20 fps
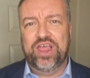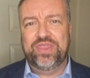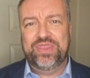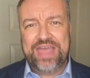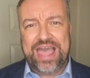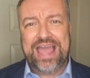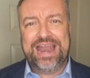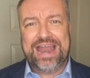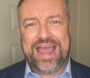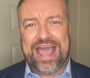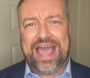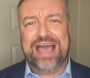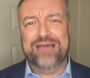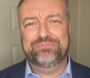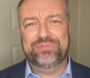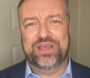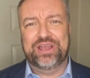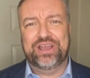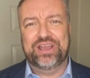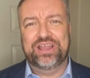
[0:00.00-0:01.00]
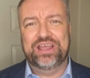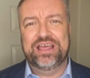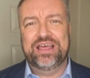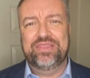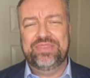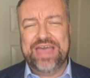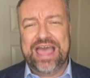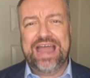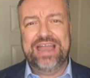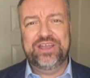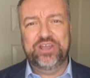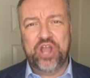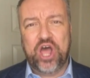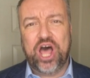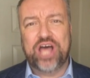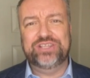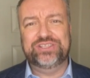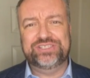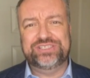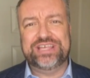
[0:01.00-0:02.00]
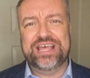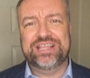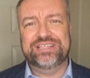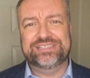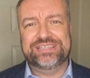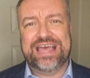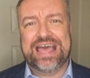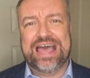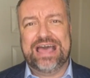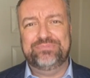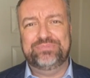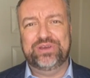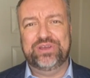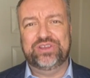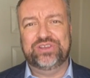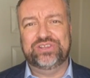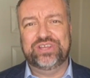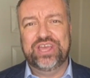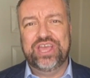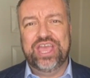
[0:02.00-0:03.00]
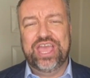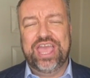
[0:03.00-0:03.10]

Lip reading: That happened. That nonsense happened.